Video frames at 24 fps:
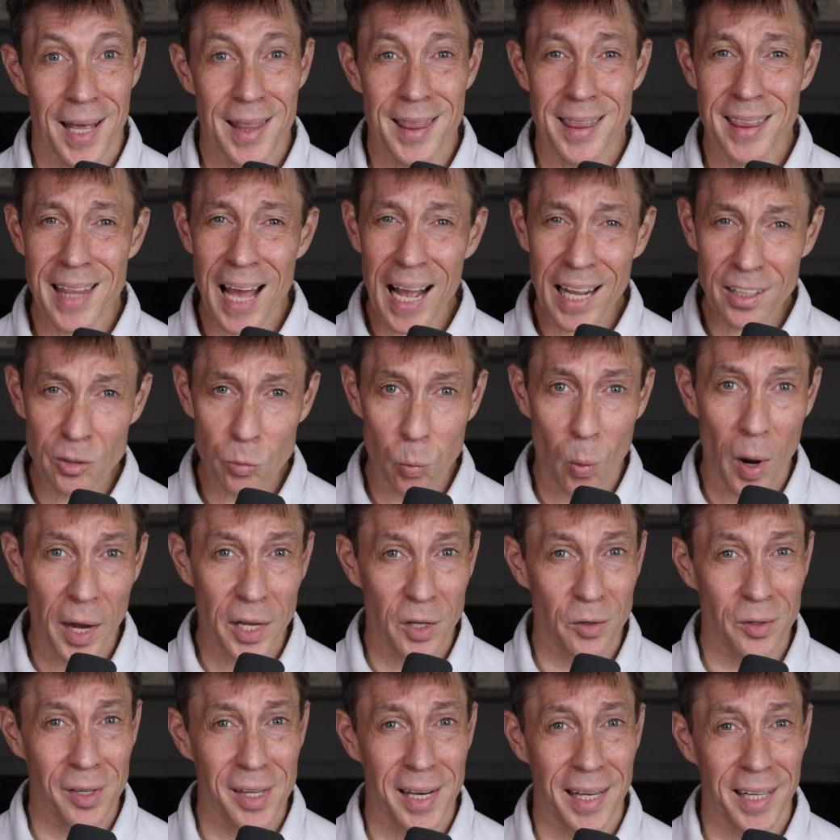And that's why
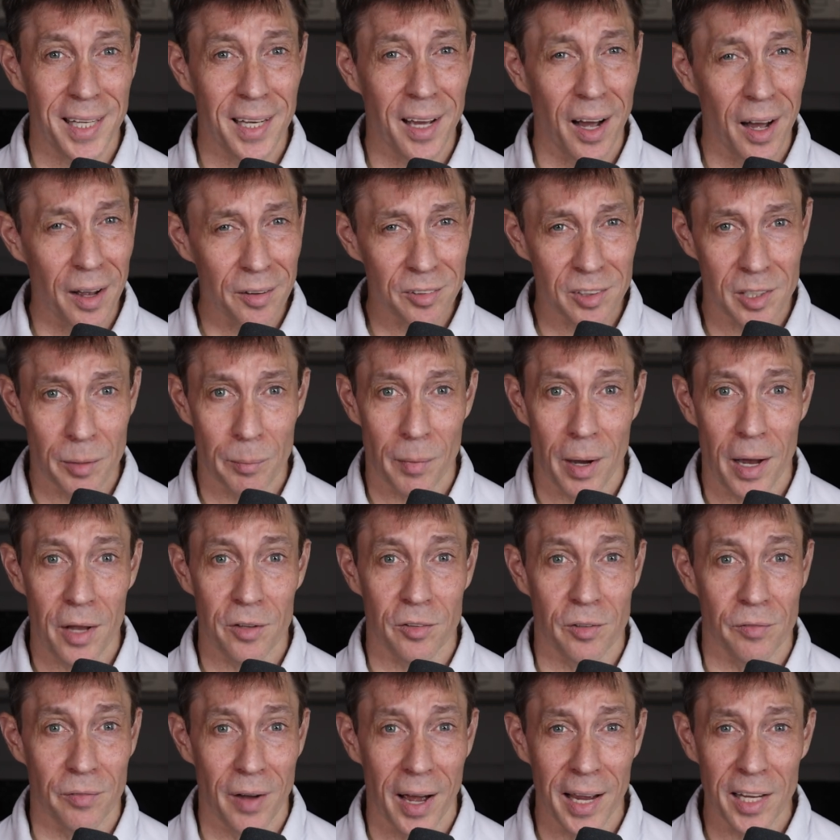you need a
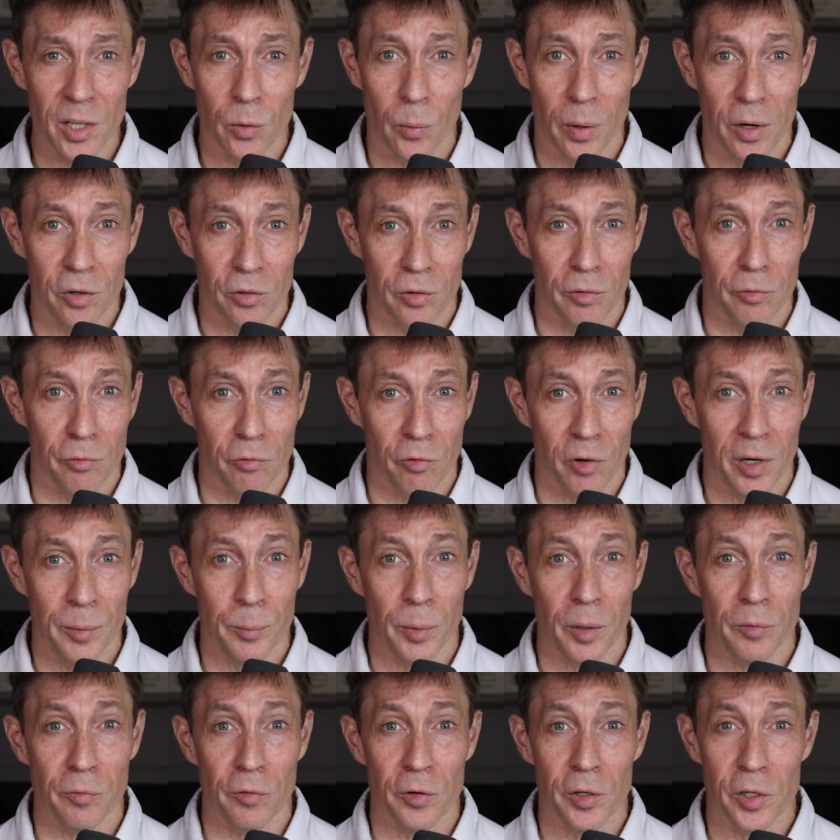customized evaluation
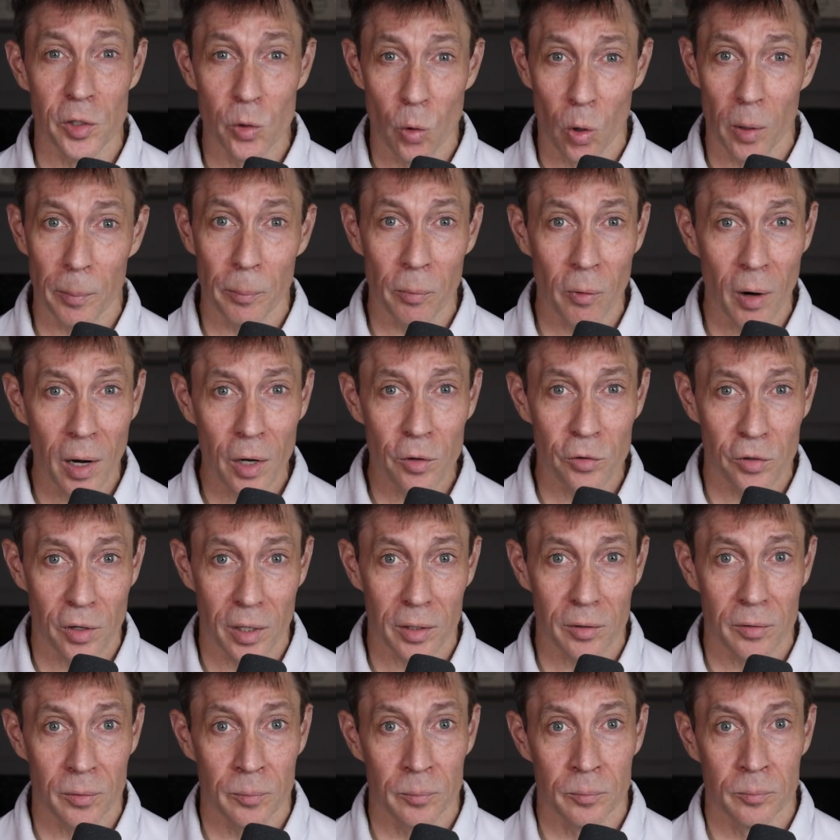framework for your
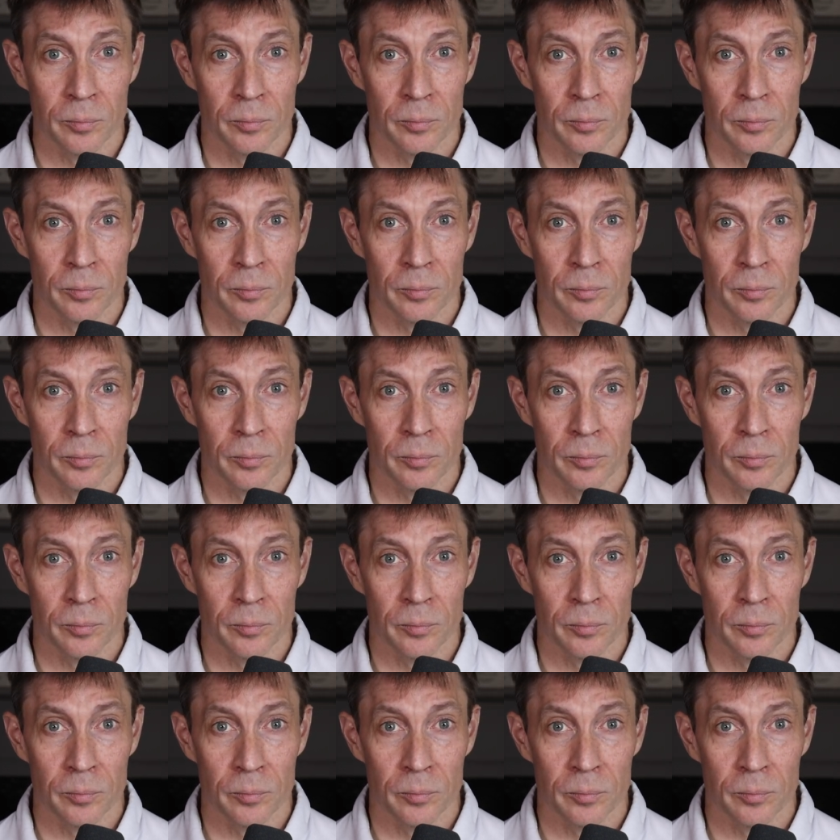project.